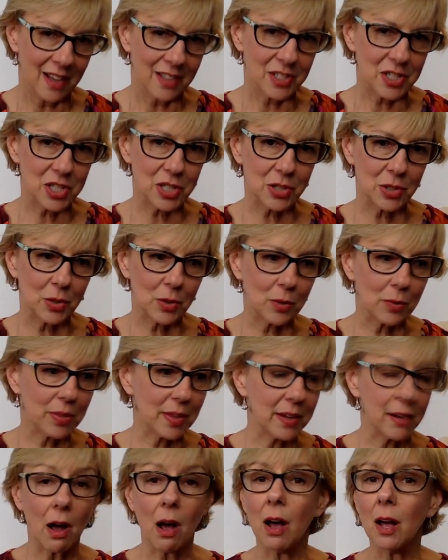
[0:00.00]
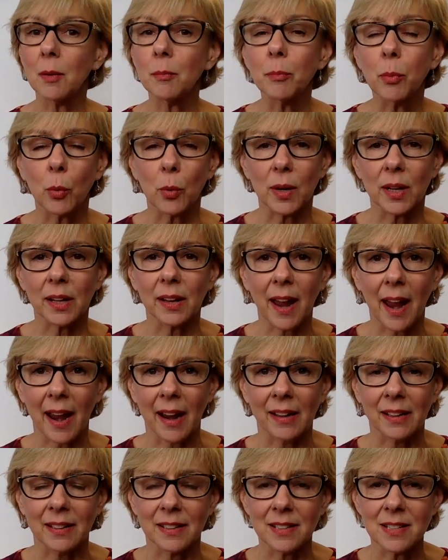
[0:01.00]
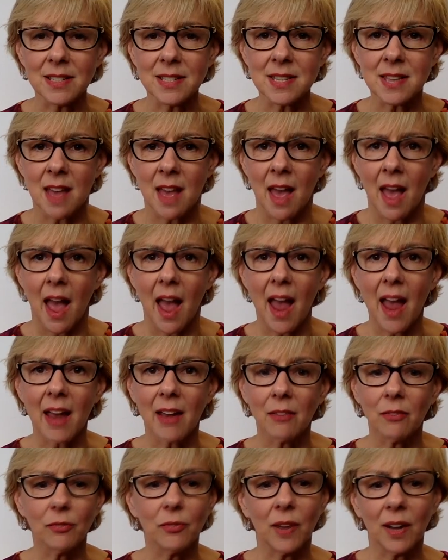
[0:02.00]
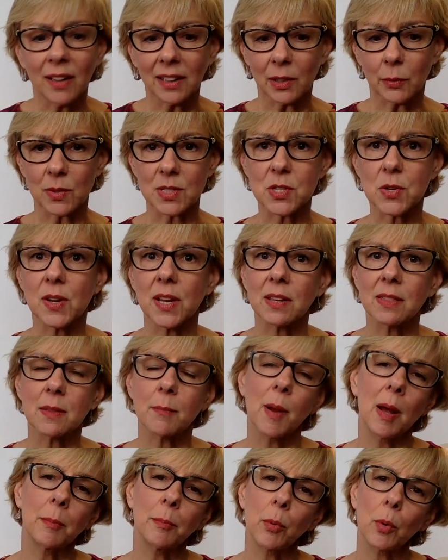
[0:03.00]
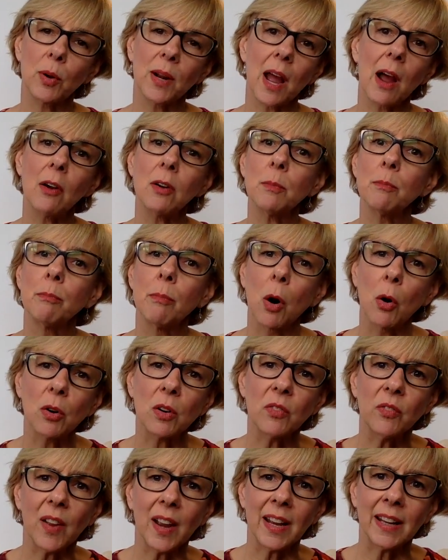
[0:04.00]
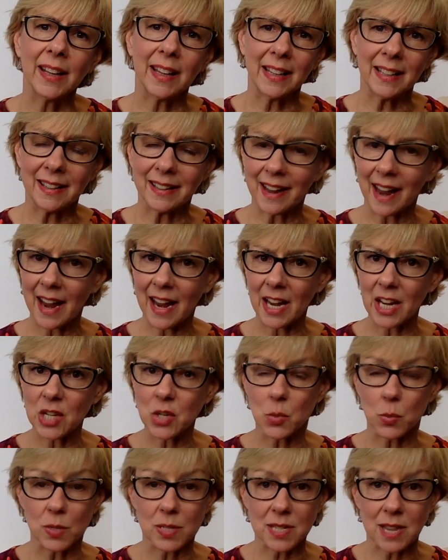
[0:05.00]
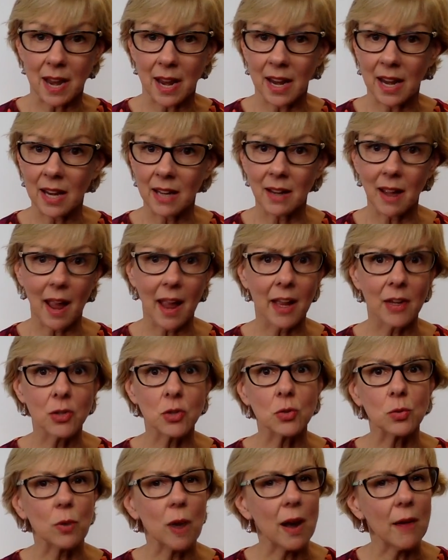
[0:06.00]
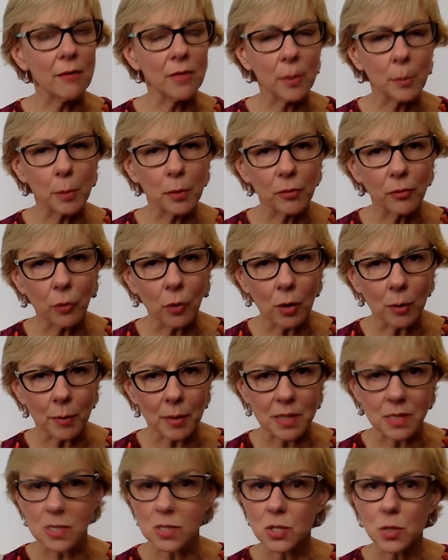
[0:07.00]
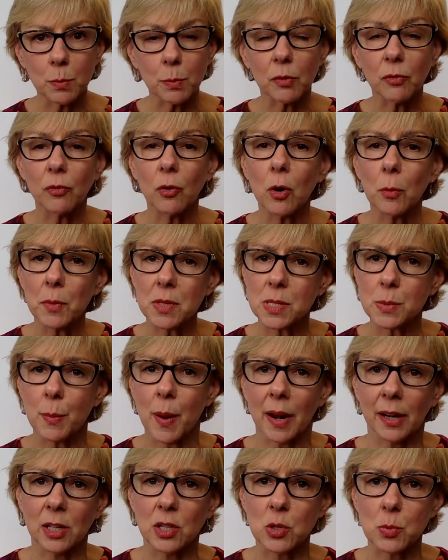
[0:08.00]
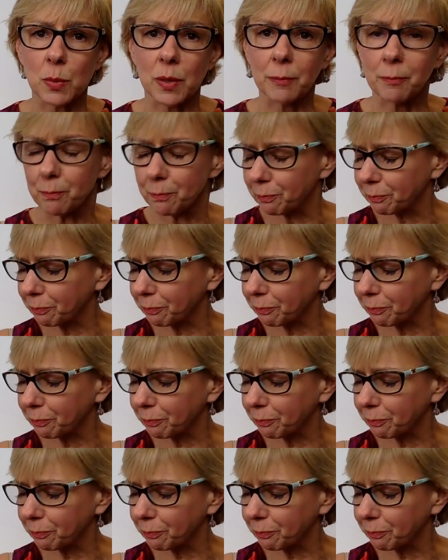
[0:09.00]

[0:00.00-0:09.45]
to then onboarding candidates, and finally, once you get them on board, how to motivate, engage, retain, and drive their performance. Do performance management.